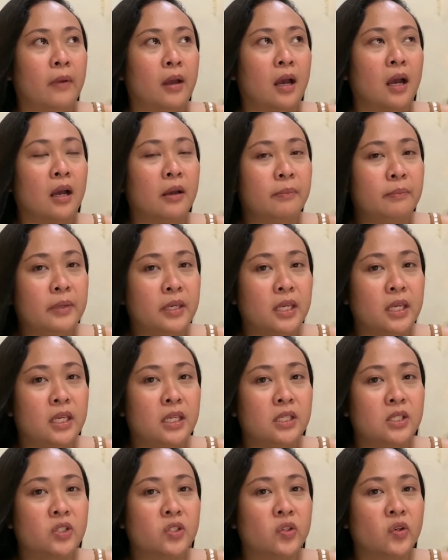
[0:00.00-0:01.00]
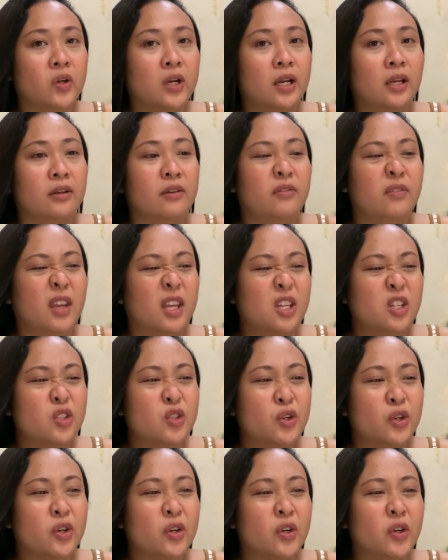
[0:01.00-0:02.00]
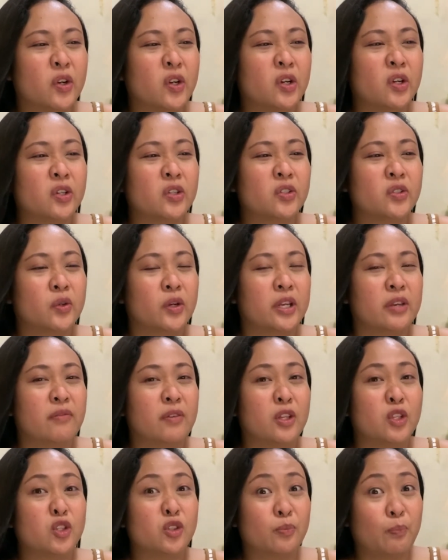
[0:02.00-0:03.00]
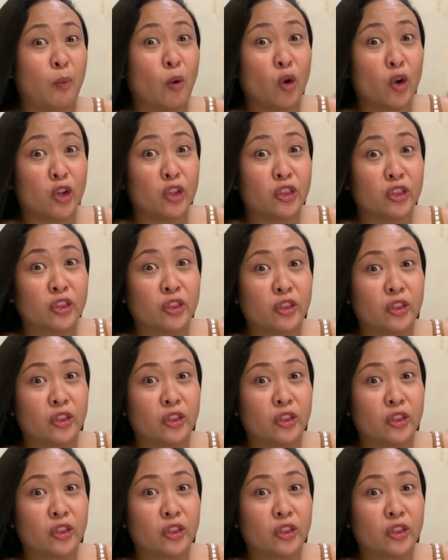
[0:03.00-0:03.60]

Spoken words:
hobbies or adventures or even sport